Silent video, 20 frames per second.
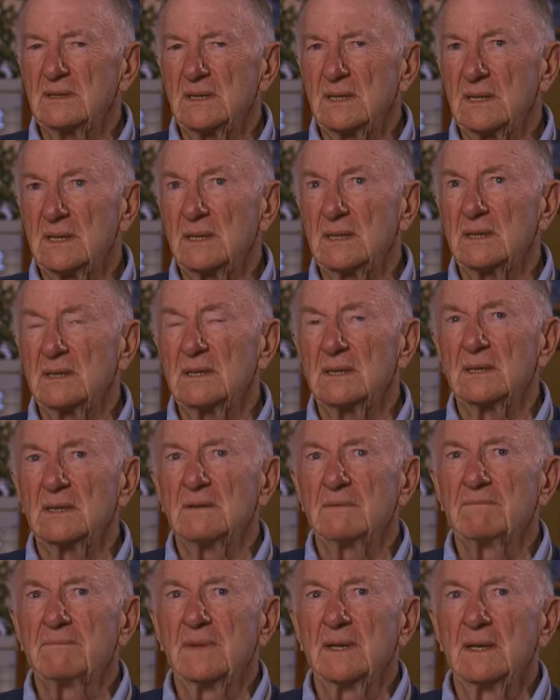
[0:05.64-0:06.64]
like uh,
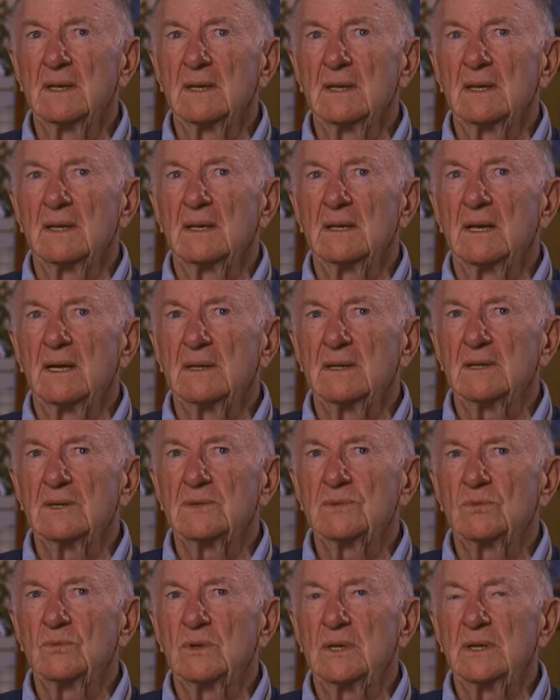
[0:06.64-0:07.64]
on
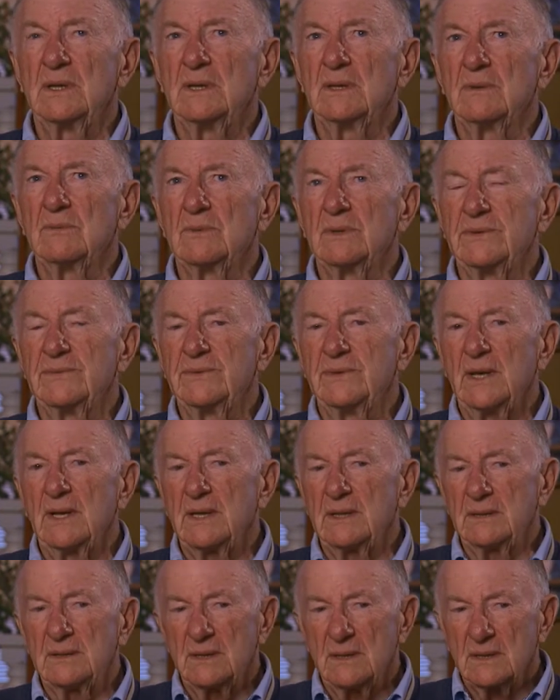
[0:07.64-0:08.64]
this one that was
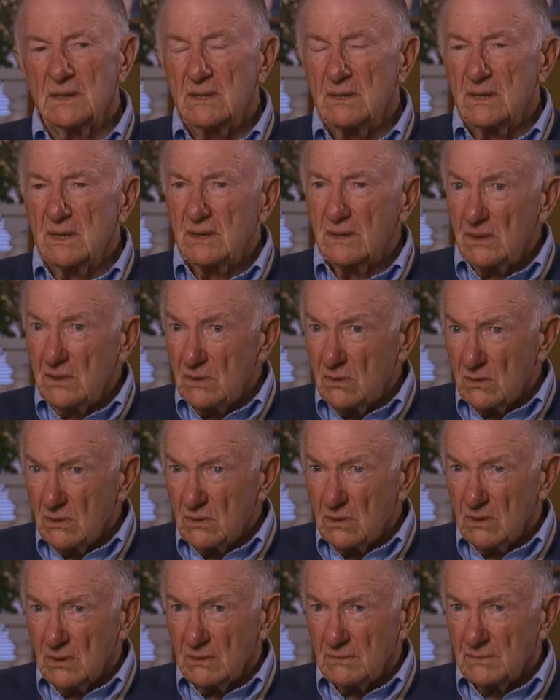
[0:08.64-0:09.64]
at uh, Carnegie
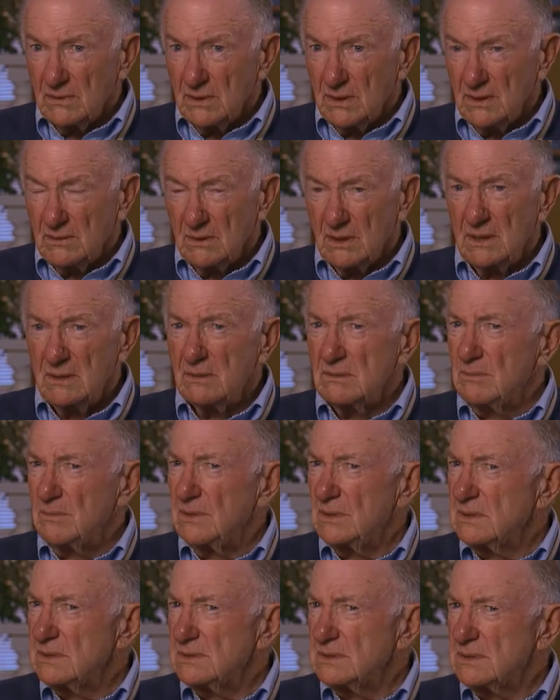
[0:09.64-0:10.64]
Hall, and Leonard
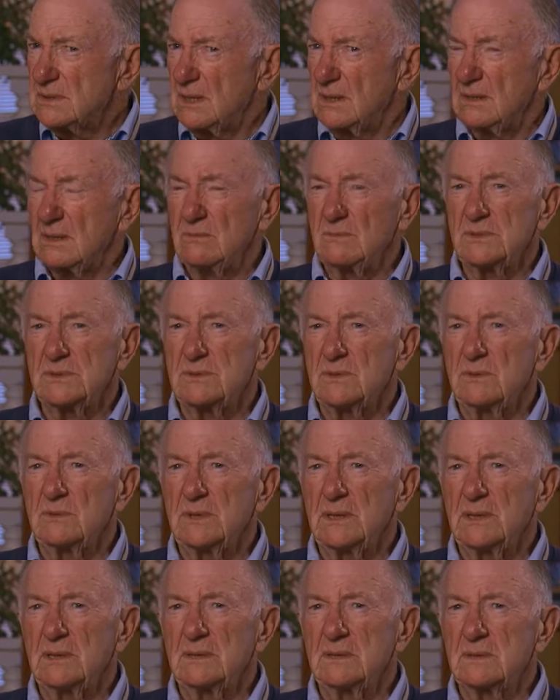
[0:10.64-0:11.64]
Bernstein was
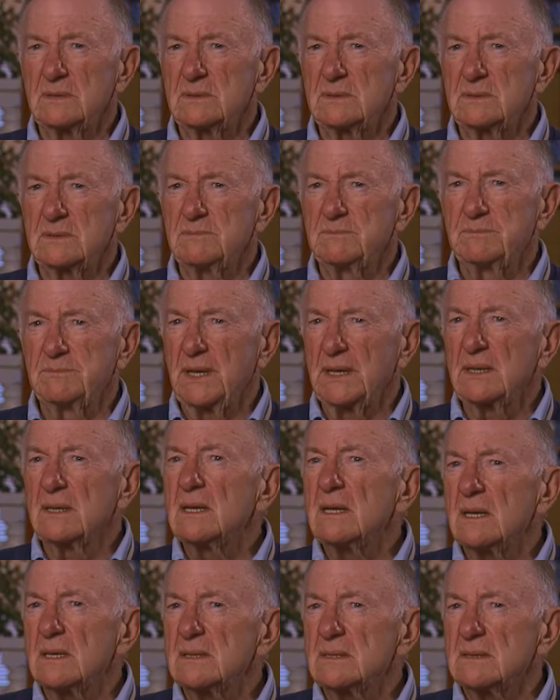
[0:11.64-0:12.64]
doing this big
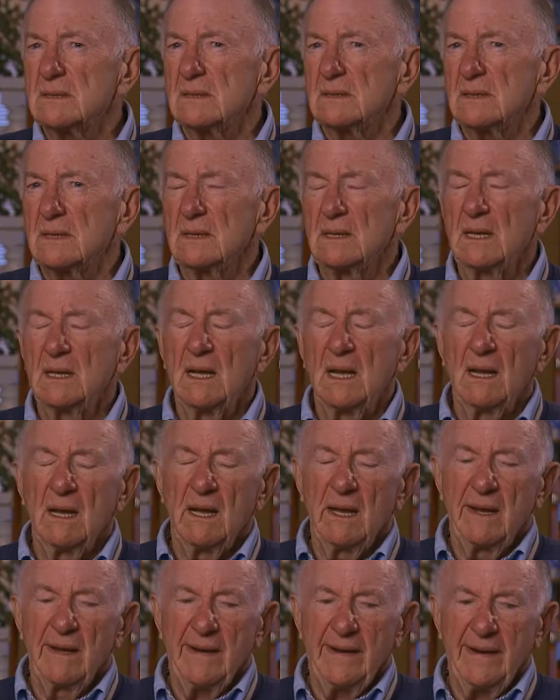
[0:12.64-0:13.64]
concert,
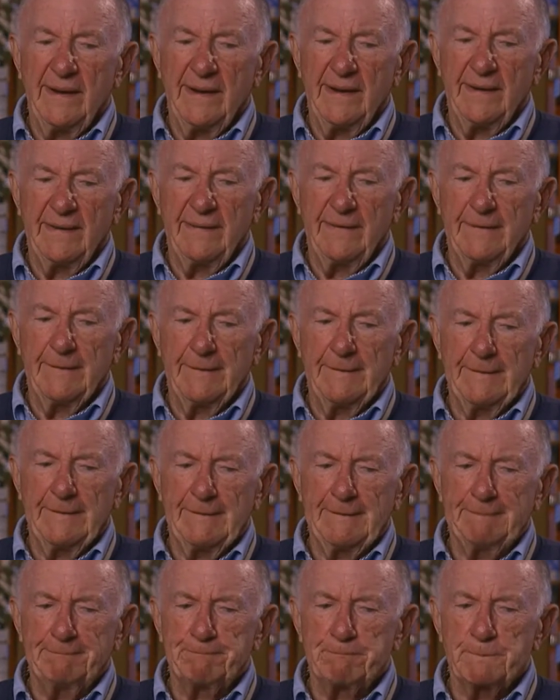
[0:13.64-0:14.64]
and
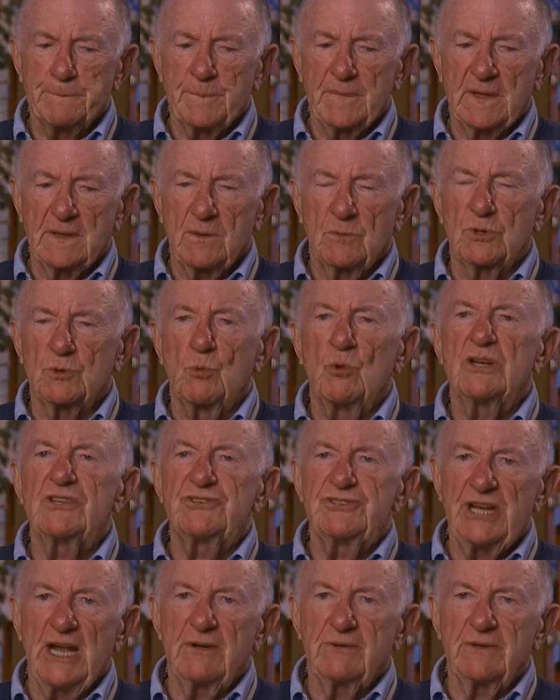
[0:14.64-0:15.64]
uh, there was one
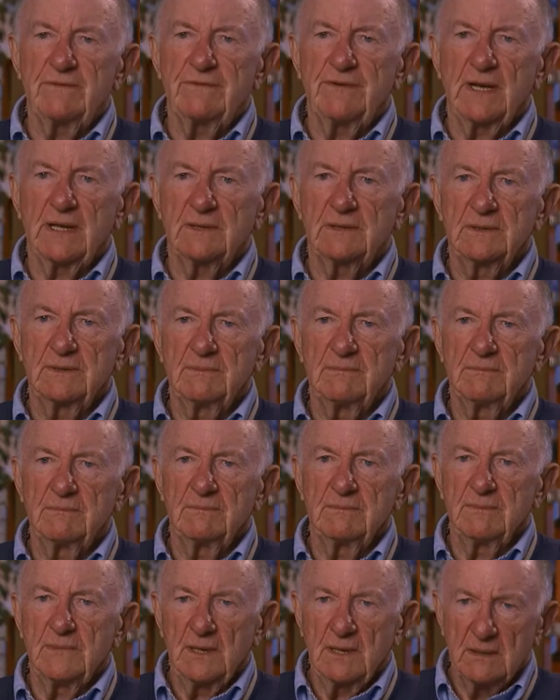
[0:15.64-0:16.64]
sound effect
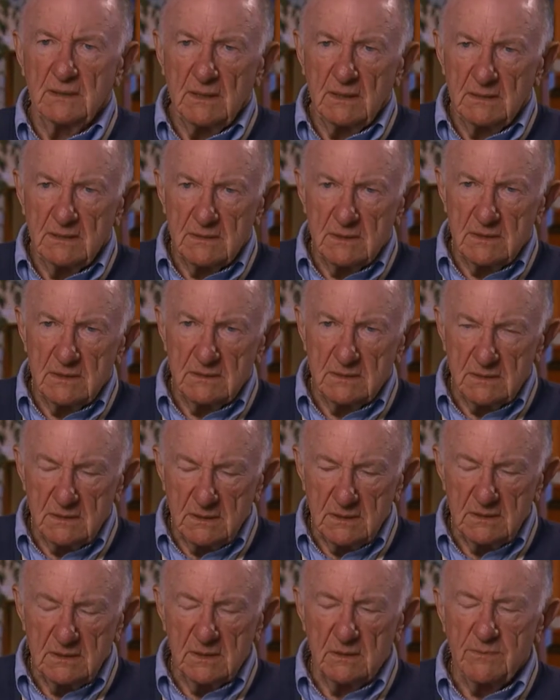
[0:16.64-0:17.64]
in, in, in,
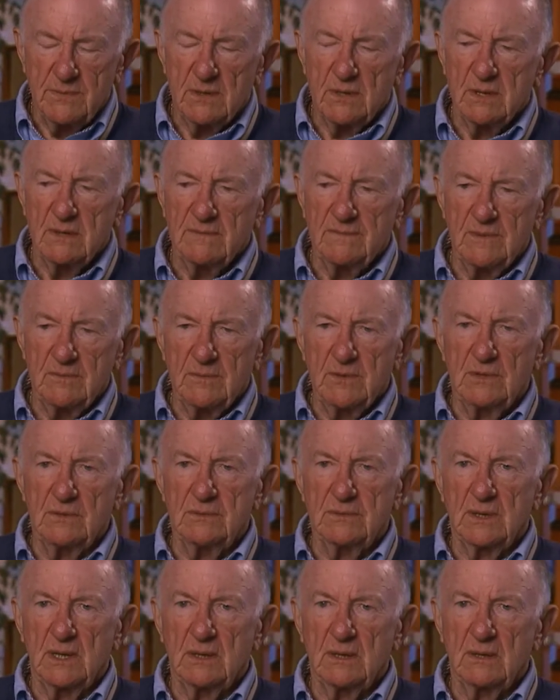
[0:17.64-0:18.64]
in the part of the
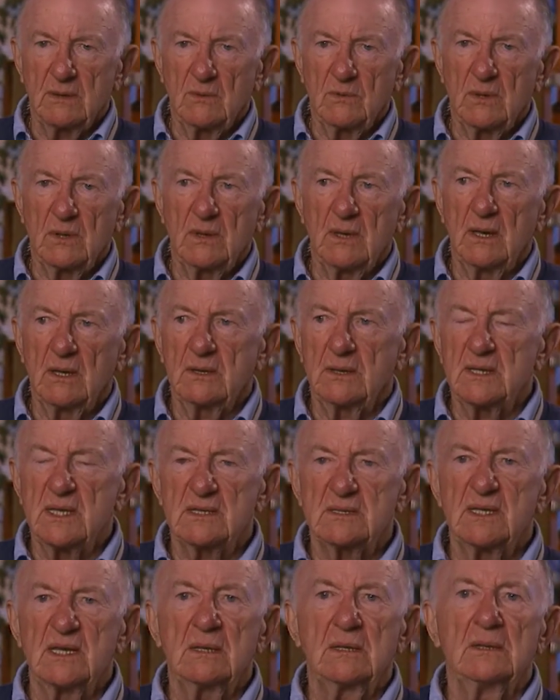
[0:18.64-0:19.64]
music where a, a
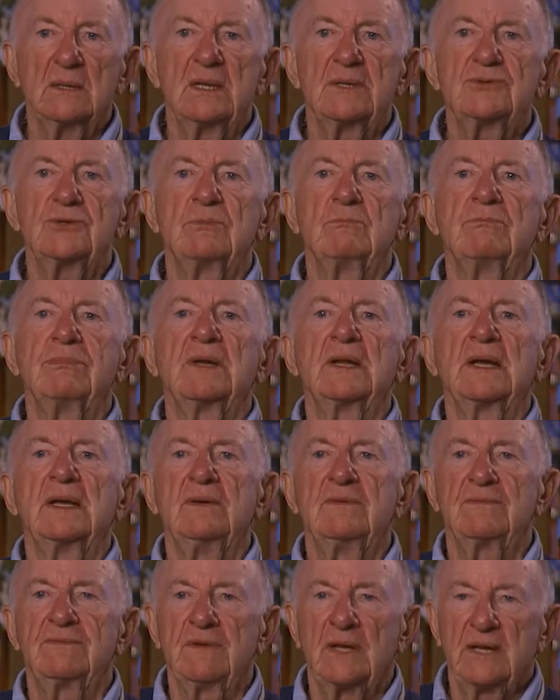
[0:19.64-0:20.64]
single engine
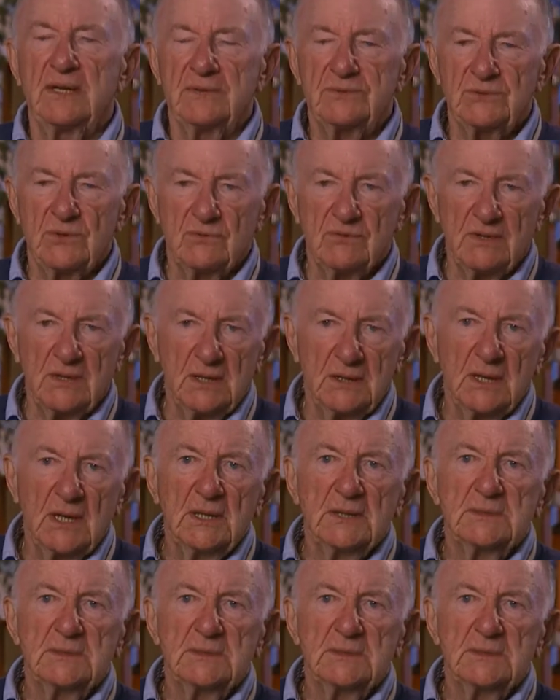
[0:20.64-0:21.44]
plane flies overhead.